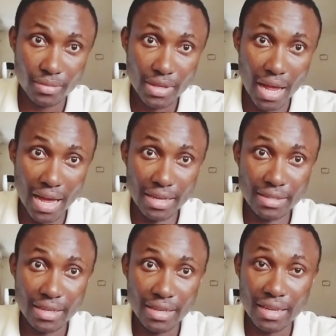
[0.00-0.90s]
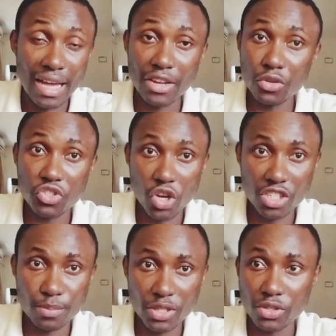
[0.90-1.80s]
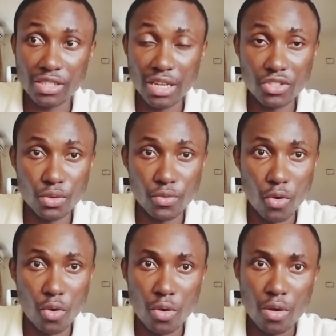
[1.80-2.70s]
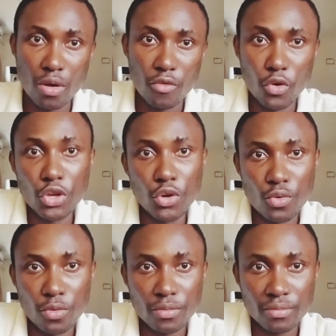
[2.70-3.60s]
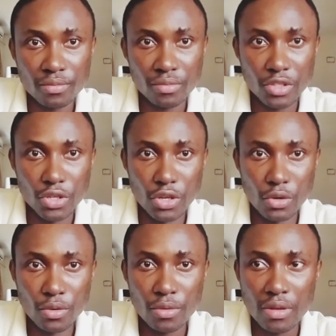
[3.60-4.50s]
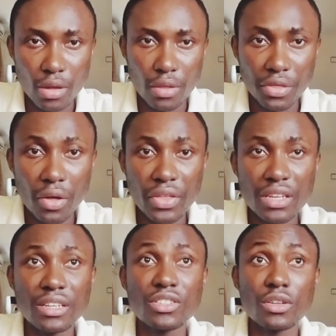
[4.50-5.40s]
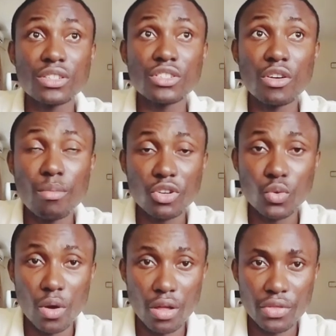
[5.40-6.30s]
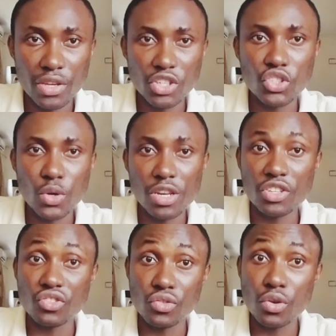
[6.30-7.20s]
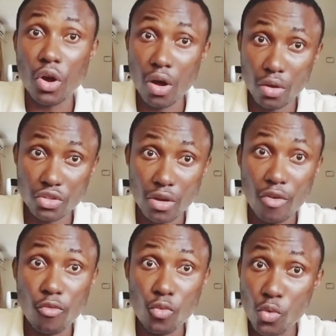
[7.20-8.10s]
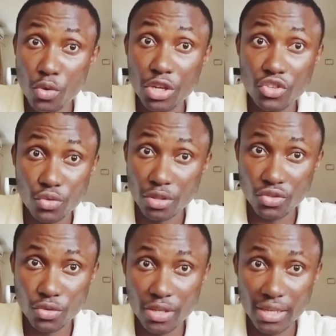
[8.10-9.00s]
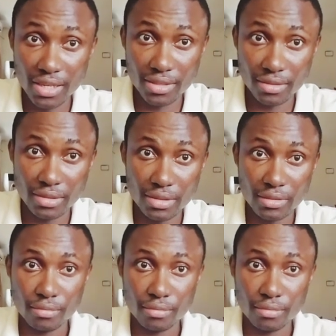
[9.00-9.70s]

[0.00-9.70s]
and he had no choice but to settle for for you you know now that he has gotten so much wealth he's showing his true colors of who he truly truly is